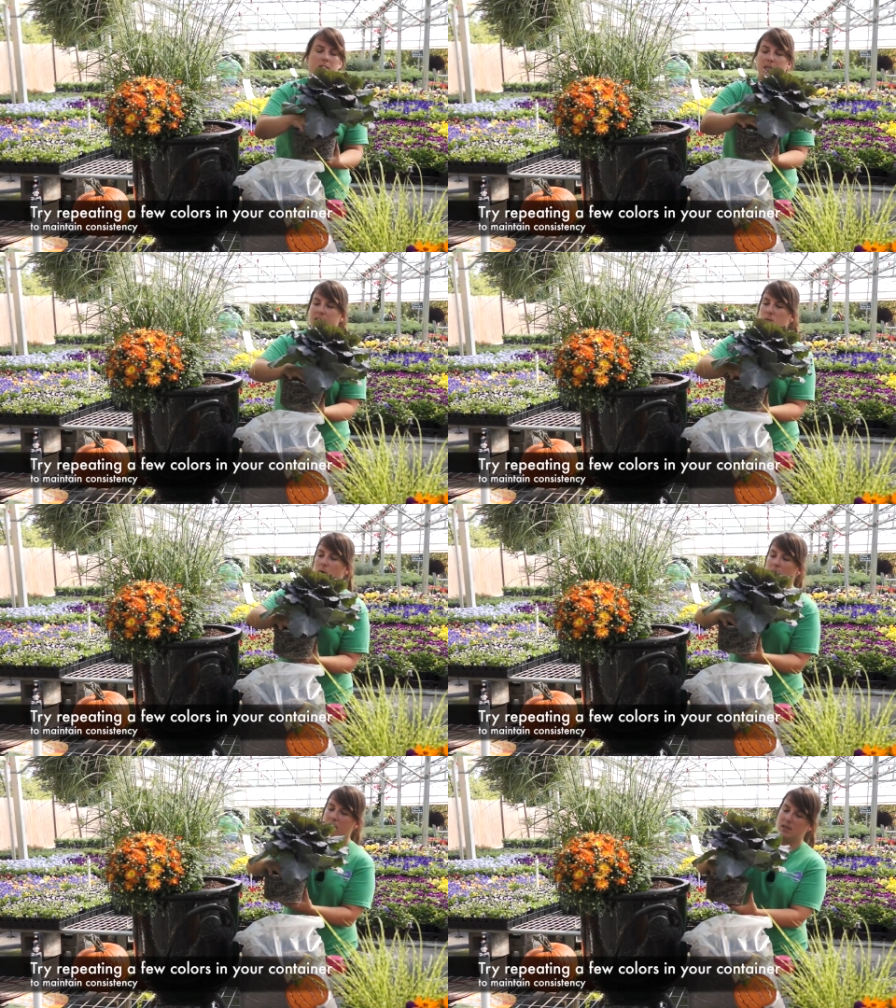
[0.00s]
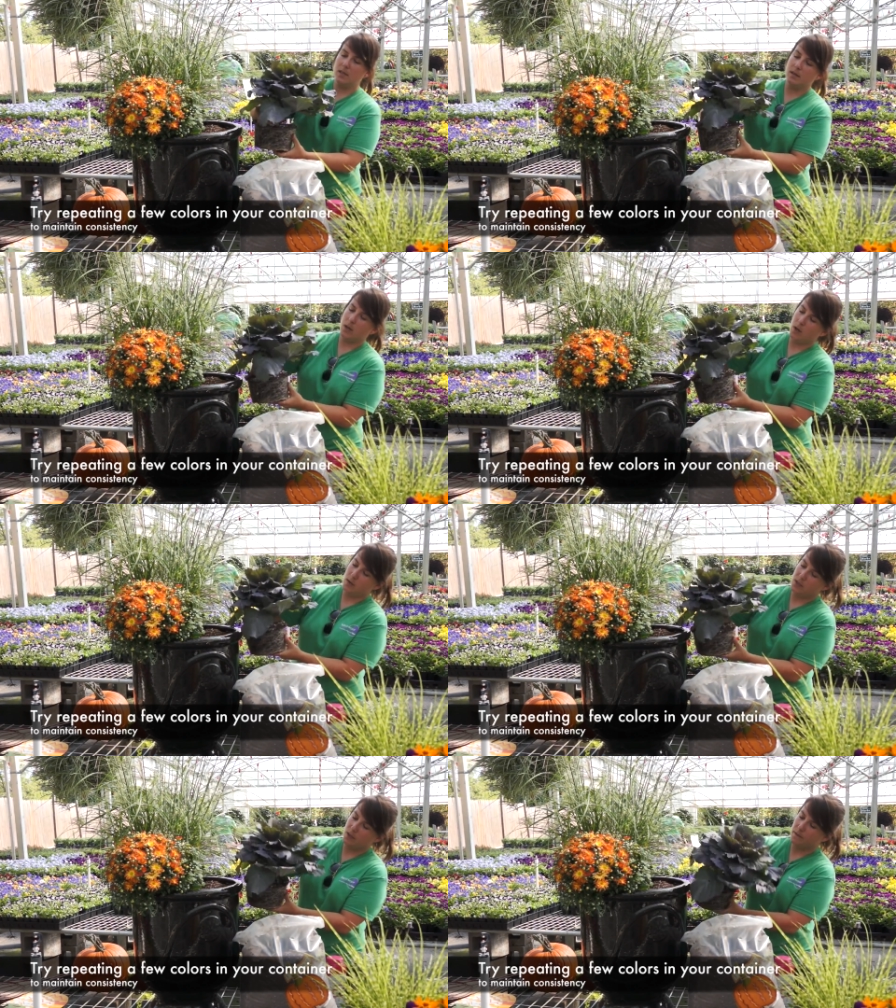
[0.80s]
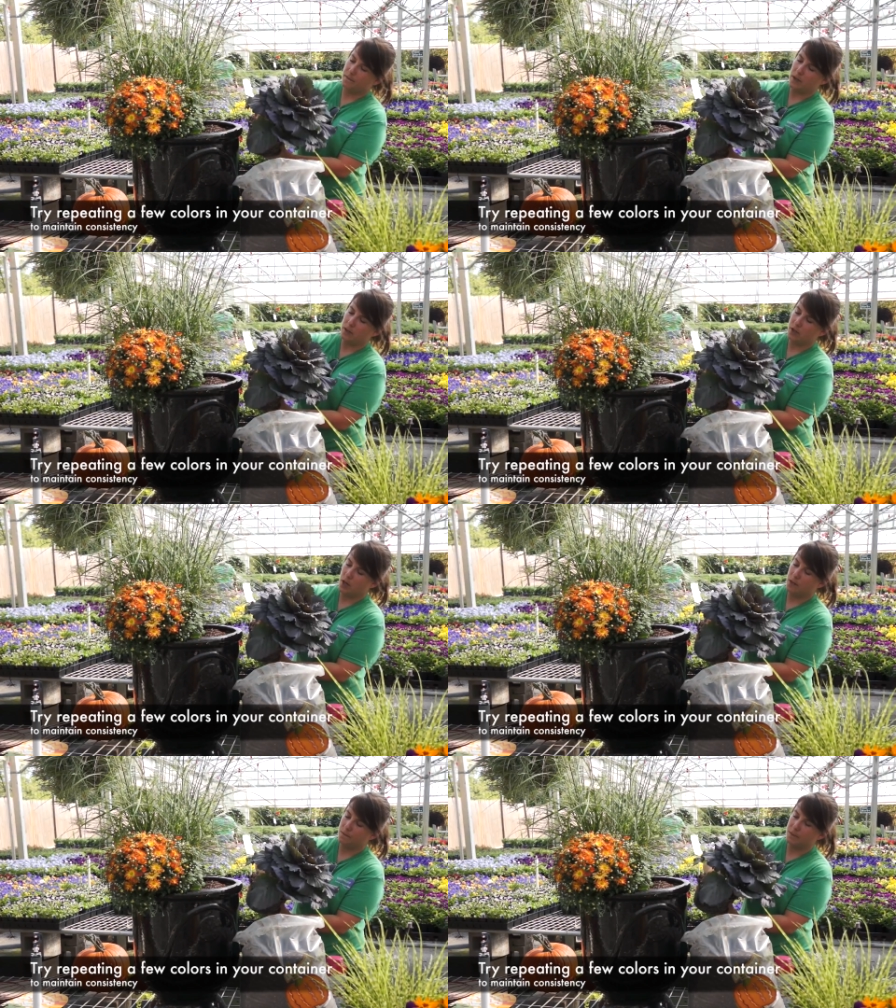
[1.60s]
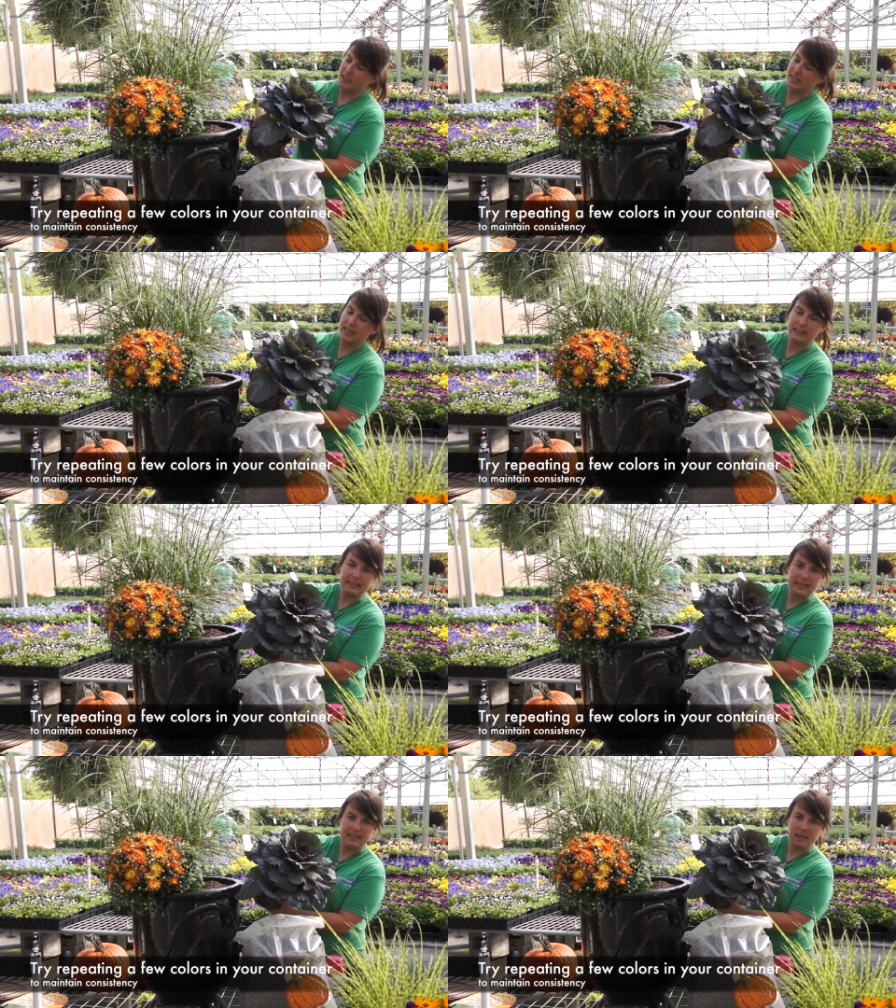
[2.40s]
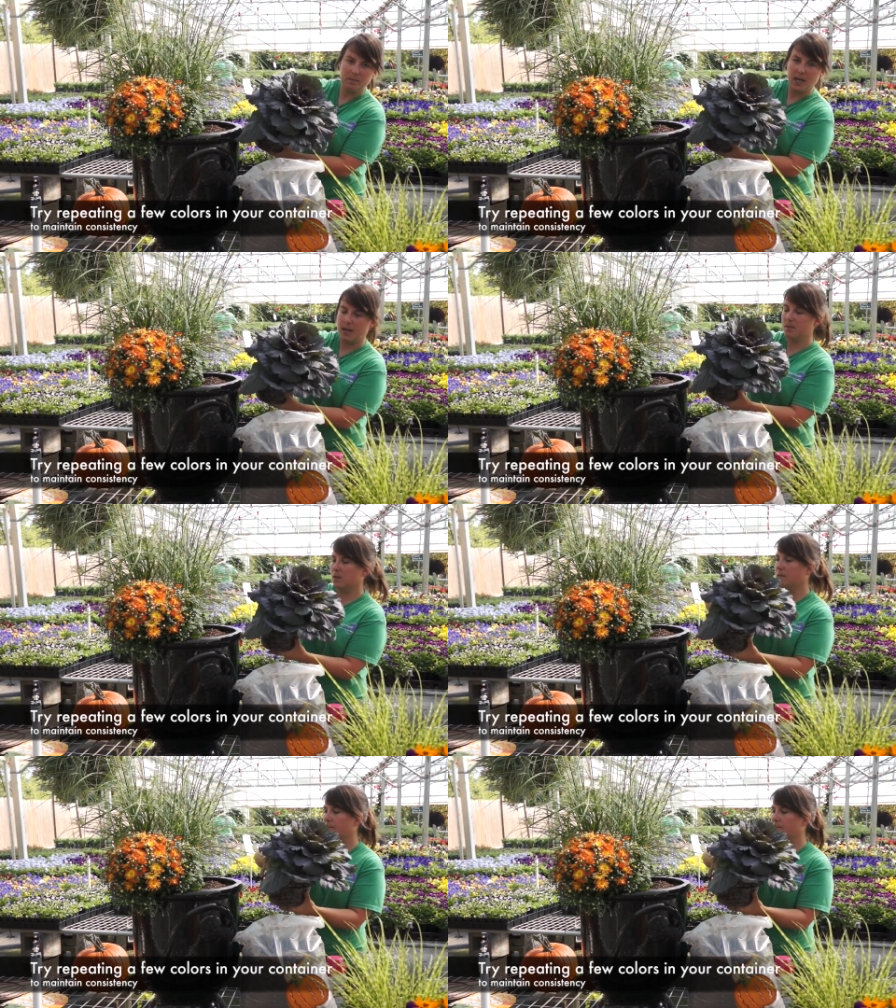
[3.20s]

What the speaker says: These will also go until the first hard freeze at least, sometimes a little